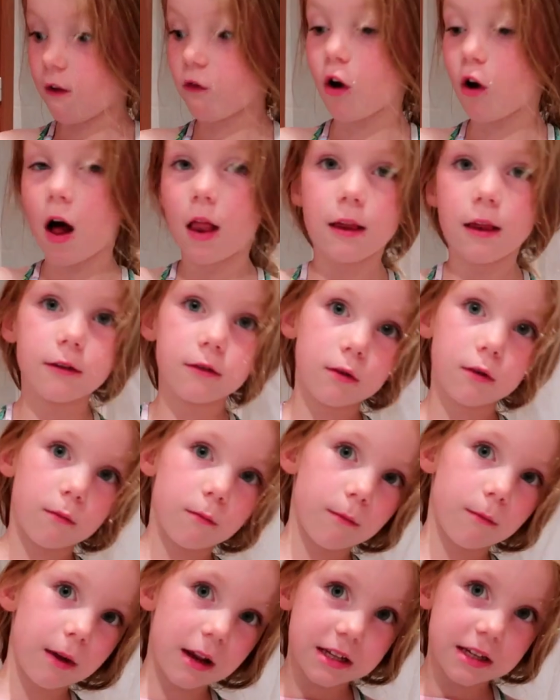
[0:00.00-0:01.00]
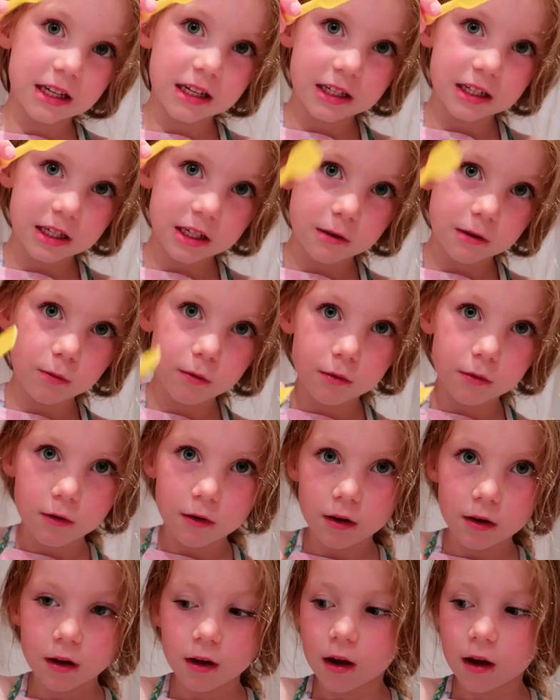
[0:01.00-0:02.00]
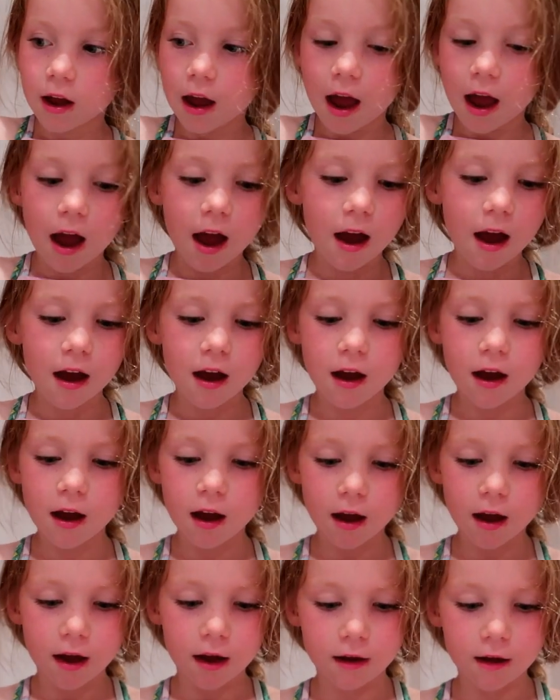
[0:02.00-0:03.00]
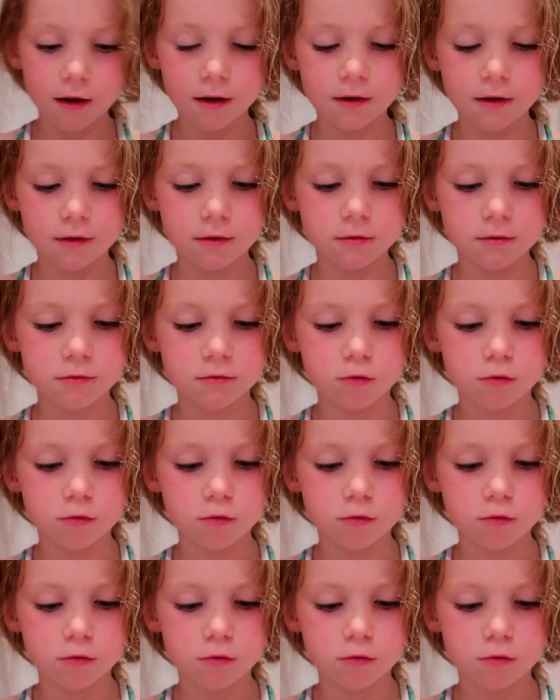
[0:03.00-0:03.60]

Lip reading: I've never seen all these slimes that they have on holiday, have you?